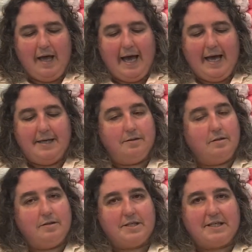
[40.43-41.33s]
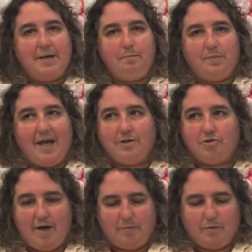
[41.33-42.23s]
and skip that
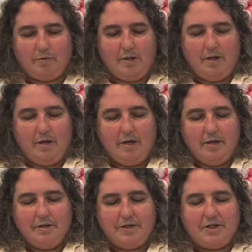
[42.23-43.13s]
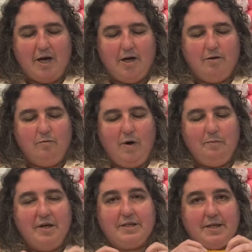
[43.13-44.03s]
treble. So when
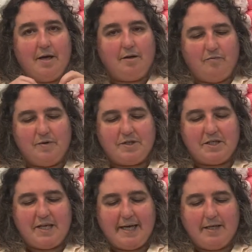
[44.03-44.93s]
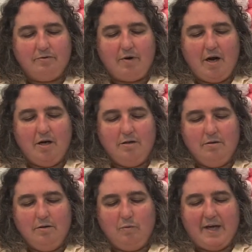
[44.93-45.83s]
we start off with the second row,
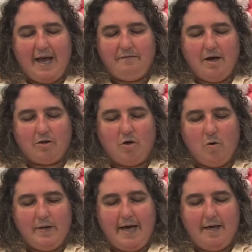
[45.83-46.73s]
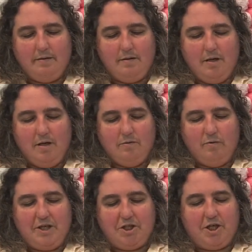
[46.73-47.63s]
we have our corner,
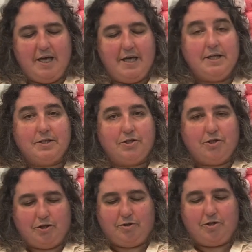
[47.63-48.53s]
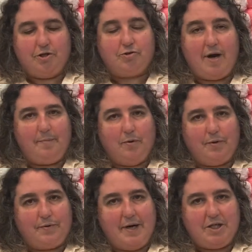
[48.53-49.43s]
which is 2 treble,
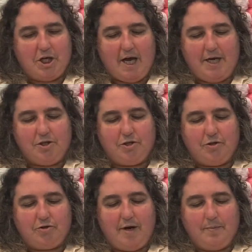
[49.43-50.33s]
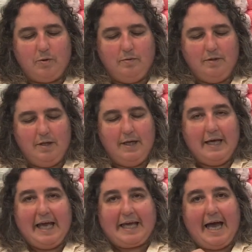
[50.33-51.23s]
3 chain, 2 treble.
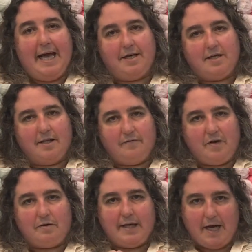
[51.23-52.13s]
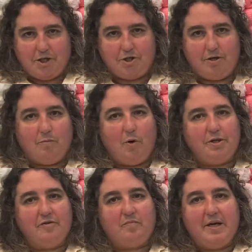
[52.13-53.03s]
Again, another variation on what
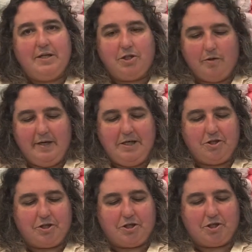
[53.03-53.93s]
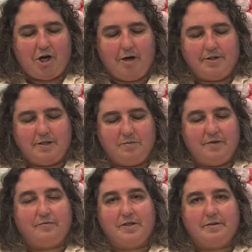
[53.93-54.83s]
you've been doing, just to show some
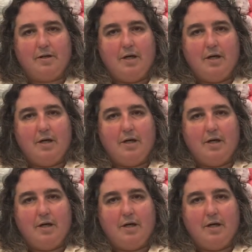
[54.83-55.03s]
different